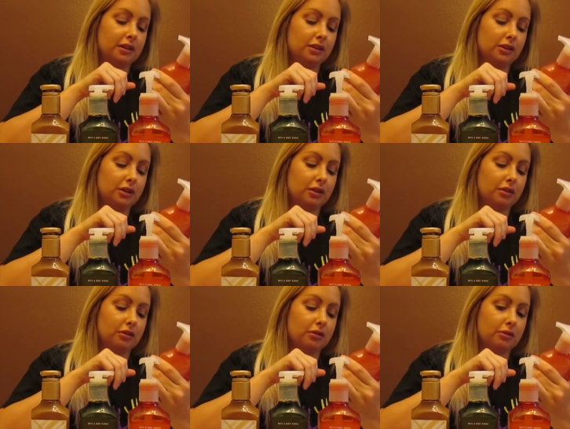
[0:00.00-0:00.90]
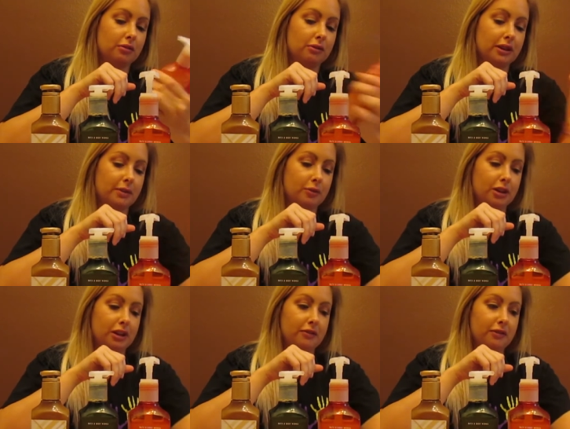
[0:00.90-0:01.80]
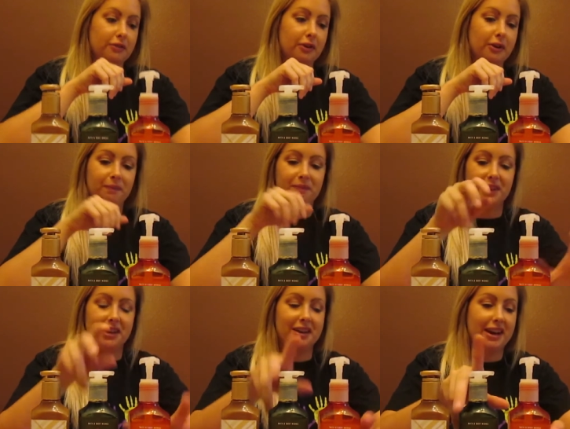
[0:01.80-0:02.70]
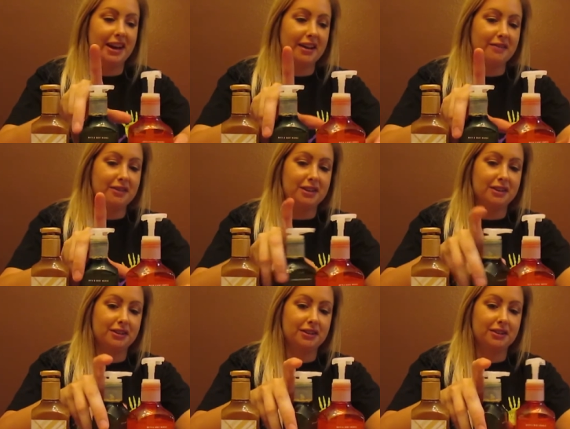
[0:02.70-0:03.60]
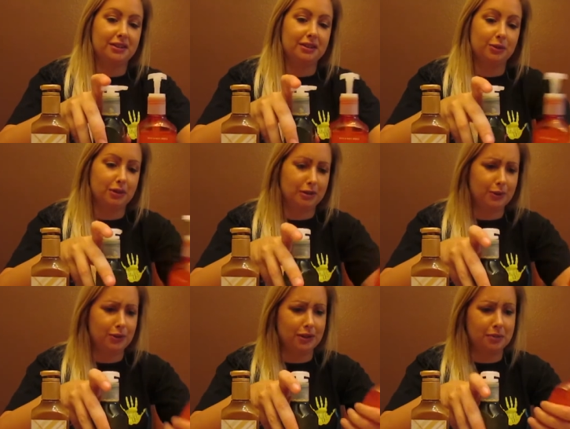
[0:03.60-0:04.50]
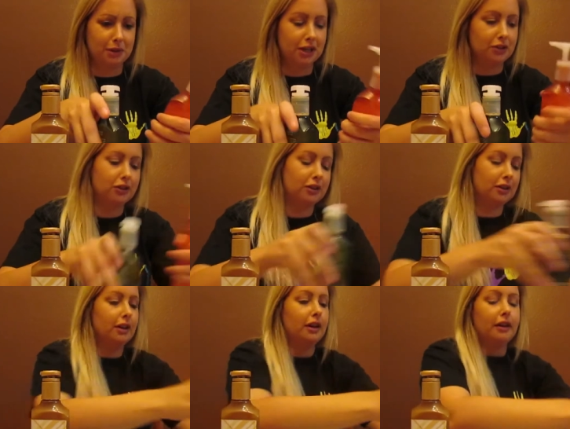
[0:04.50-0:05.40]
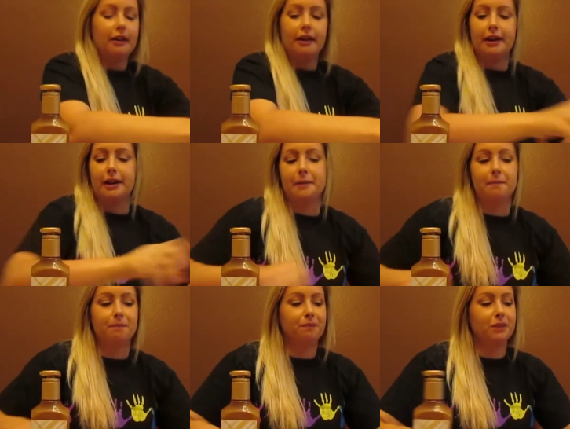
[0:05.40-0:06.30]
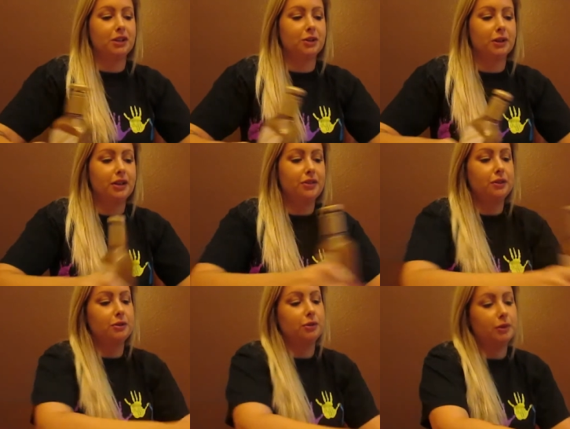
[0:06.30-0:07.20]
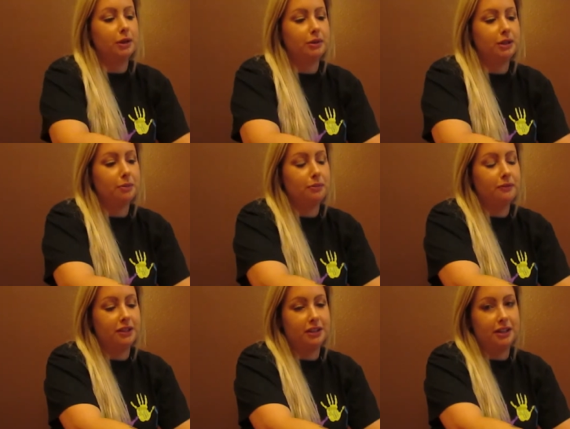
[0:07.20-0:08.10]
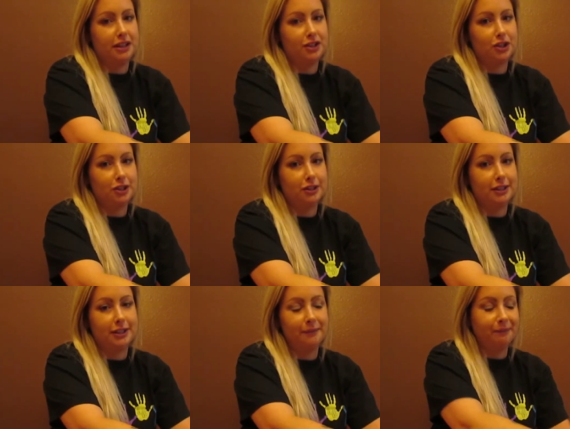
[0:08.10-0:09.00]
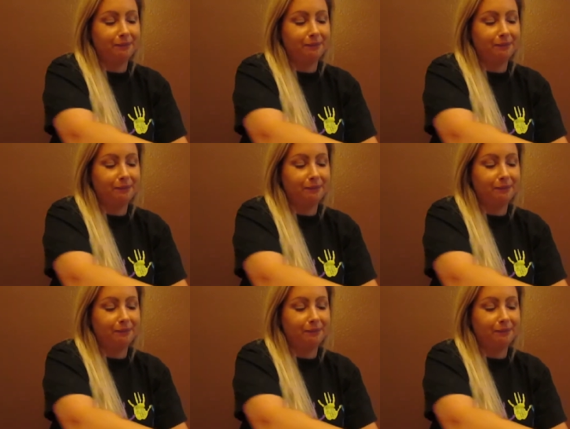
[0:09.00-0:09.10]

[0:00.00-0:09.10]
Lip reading: So I'm ready for fall. I have these, this one I'm using in my kitchen. So I got those when I was up visiting in Jersey.